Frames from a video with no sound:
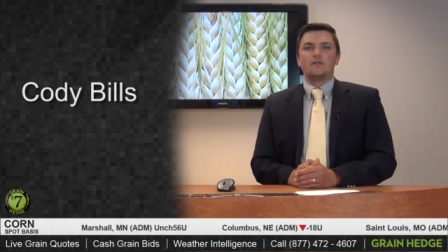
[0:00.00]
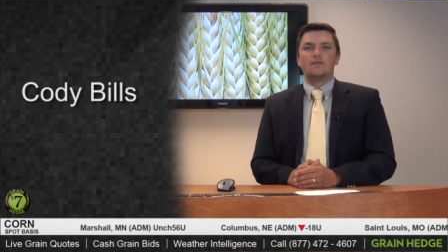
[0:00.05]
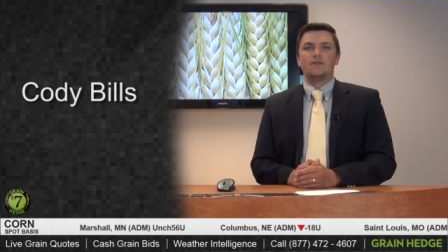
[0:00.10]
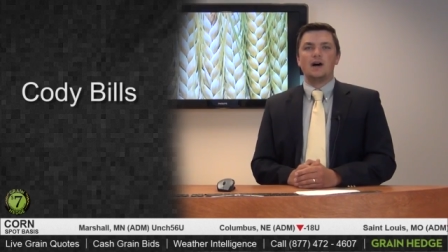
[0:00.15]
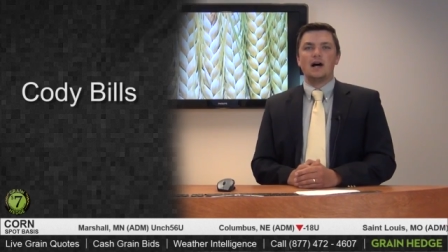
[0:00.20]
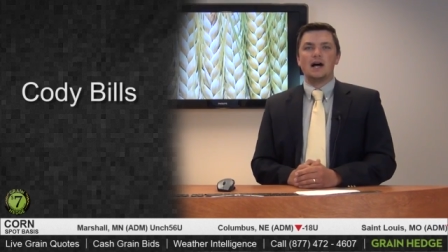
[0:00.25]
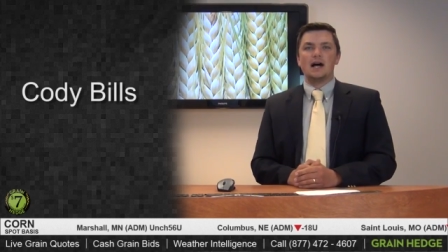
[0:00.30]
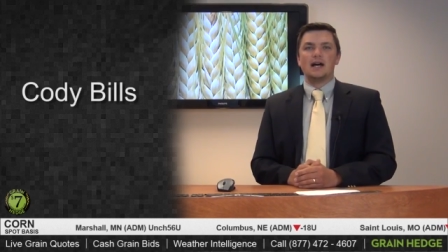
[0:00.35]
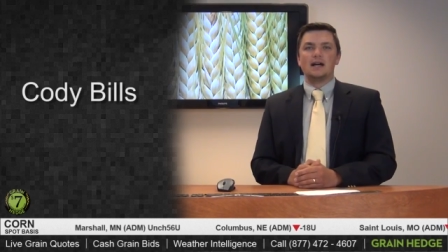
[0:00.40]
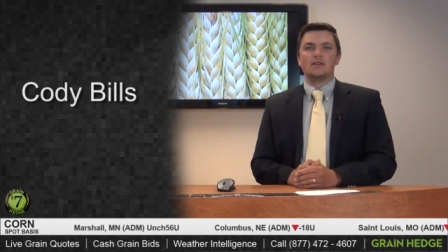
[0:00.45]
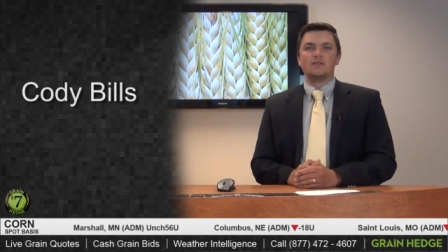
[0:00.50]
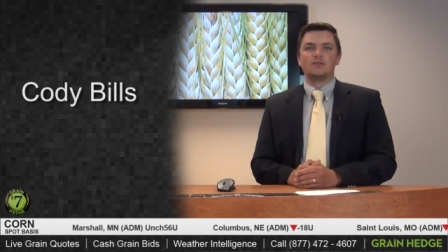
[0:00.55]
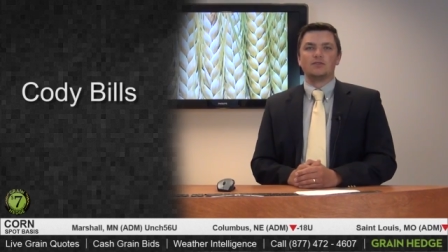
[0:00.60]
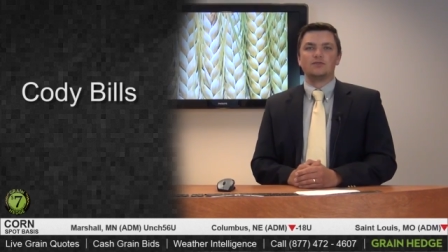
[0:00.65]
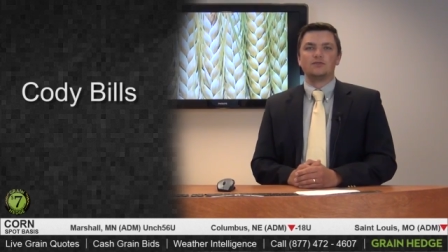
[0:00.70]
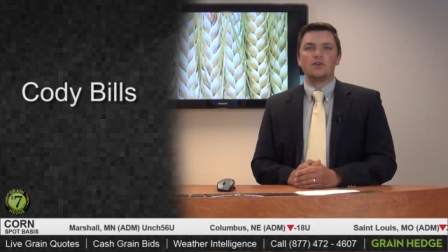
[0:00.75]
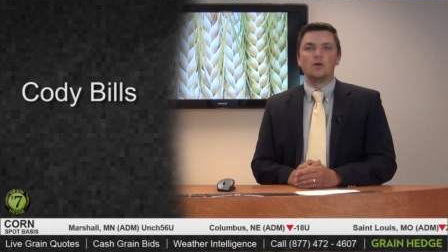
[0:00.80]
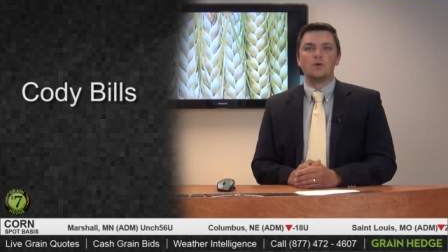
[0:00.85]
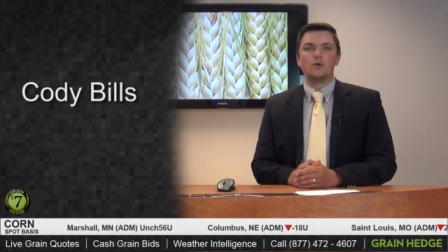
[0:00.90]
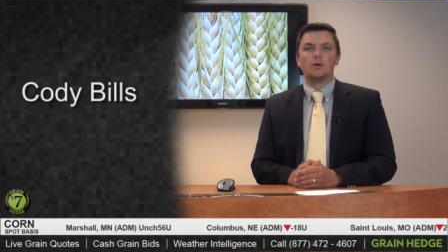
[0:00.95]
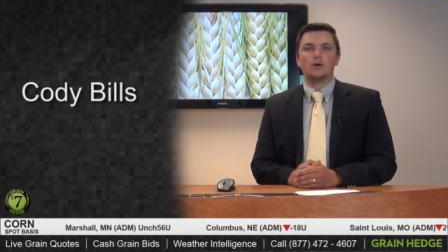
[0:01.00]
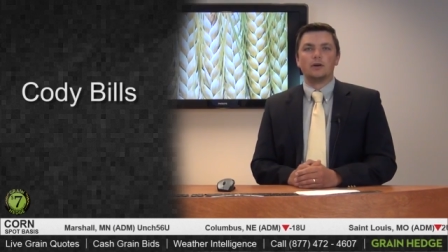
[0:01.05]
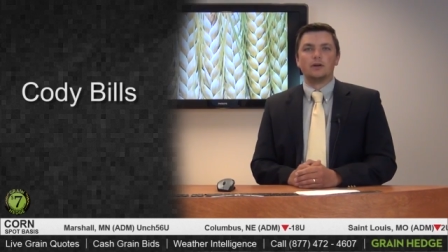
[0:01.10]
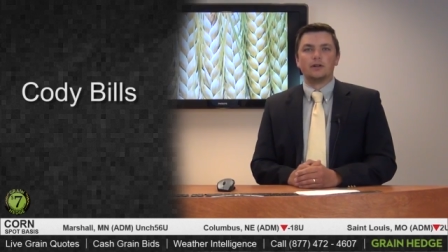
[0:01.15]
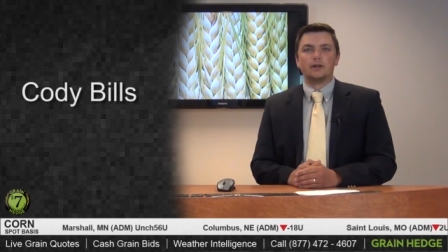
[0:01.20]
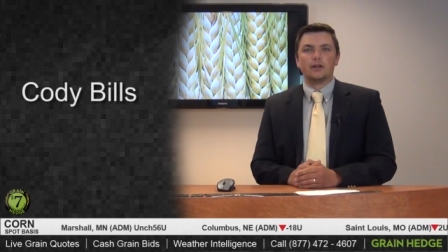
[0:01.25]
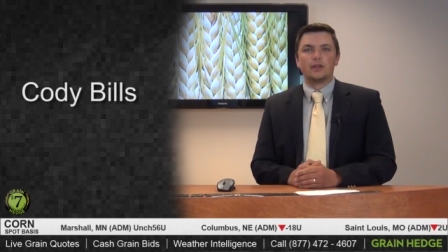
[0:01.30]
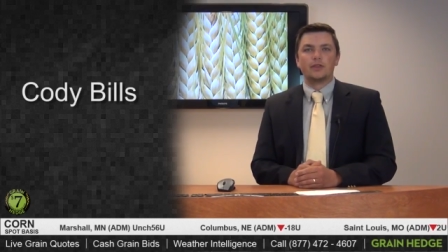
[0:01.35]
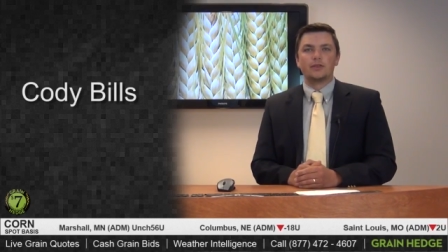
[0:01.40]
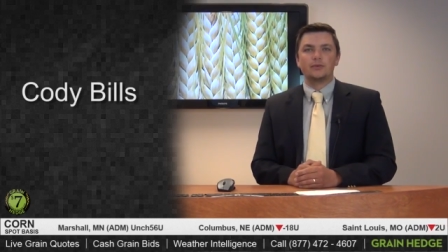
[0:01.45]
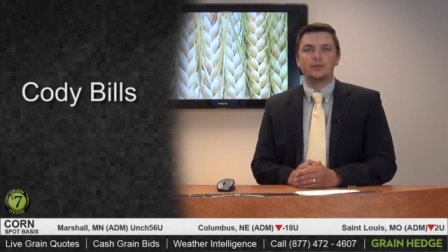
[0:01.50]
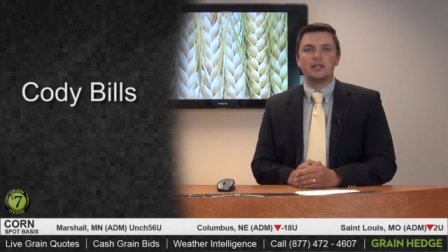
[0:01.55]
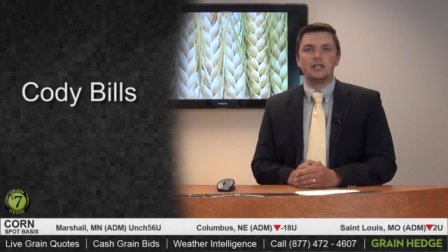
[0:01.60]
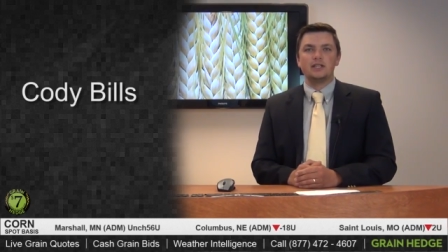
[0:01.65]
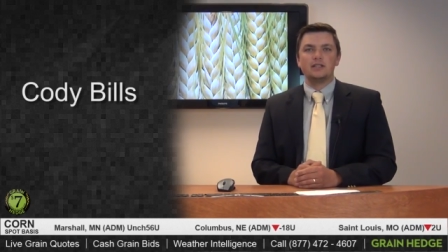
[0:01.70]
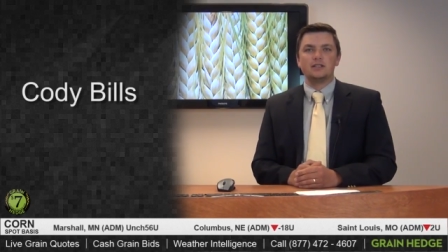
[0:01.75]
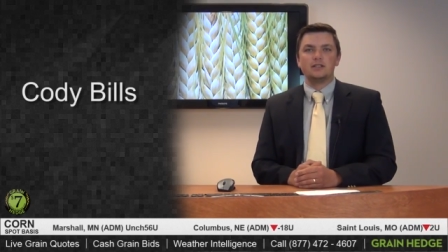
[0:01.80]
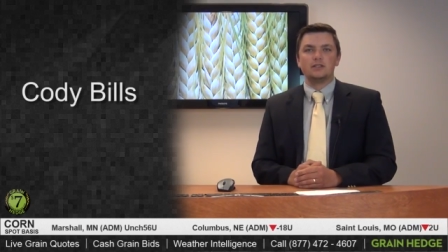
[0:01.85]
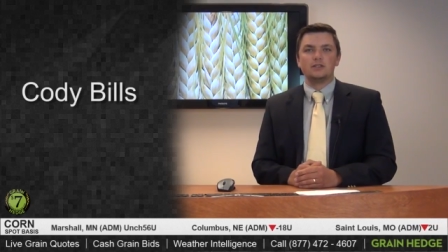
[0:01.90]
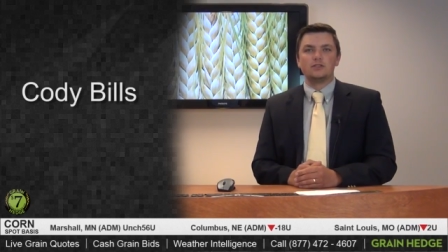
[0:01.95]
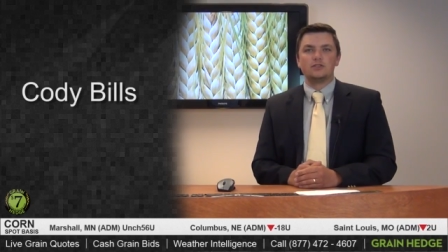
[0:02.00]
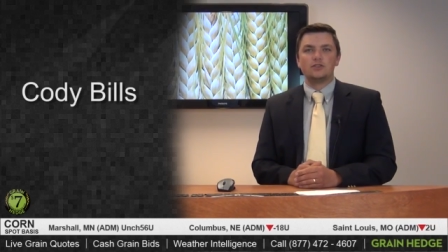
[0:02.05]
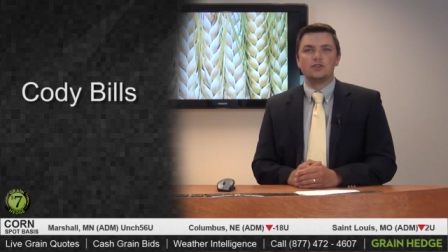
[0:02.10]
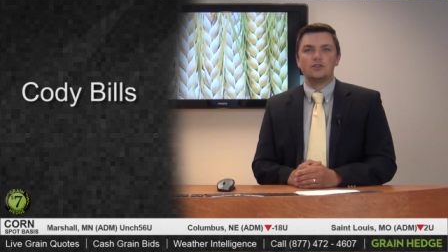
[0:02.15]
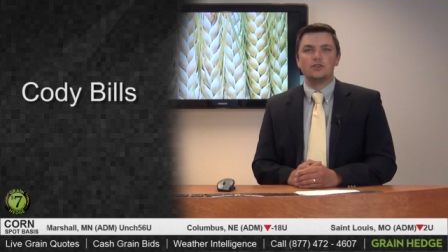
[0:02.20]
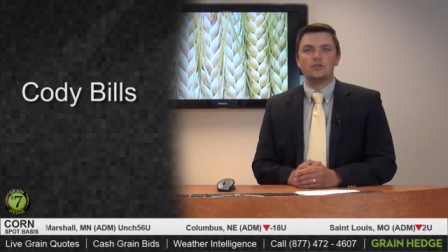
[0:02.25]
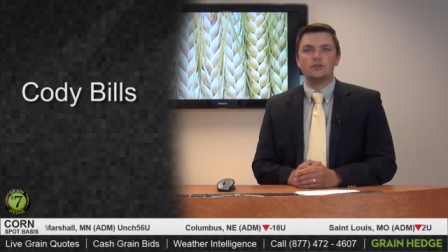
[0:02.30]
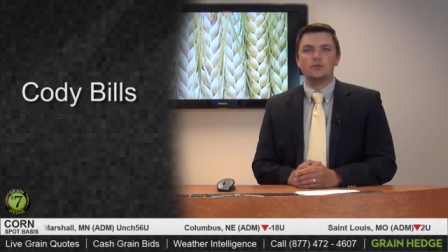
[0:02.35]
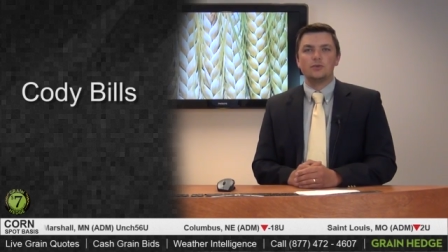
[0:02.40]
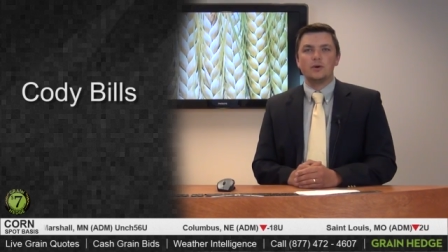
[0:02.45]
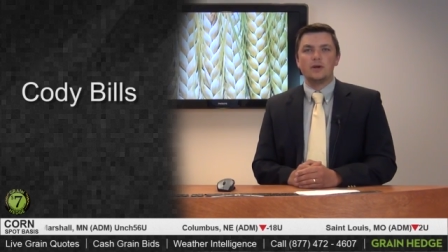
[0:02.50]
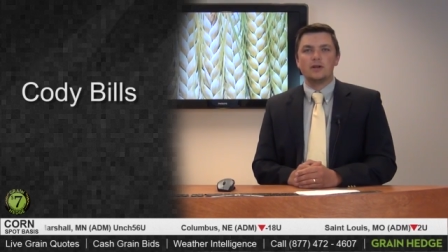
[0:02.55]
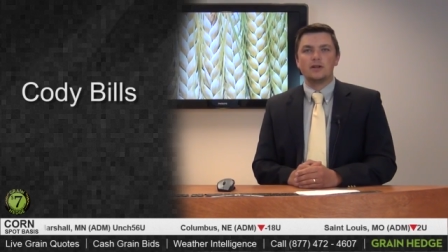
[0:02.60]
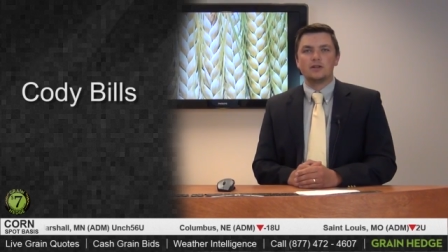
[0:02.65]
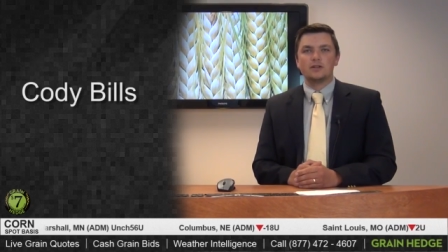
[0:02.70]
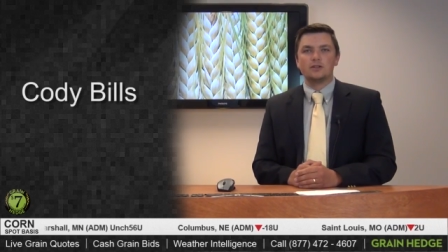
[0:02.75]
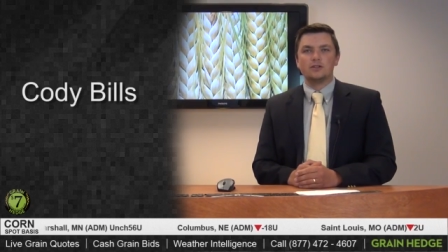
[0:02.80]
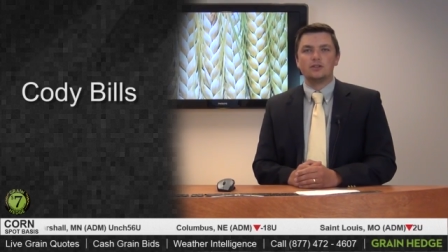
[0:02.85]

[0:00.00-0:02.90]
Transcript: Five, four, three, two.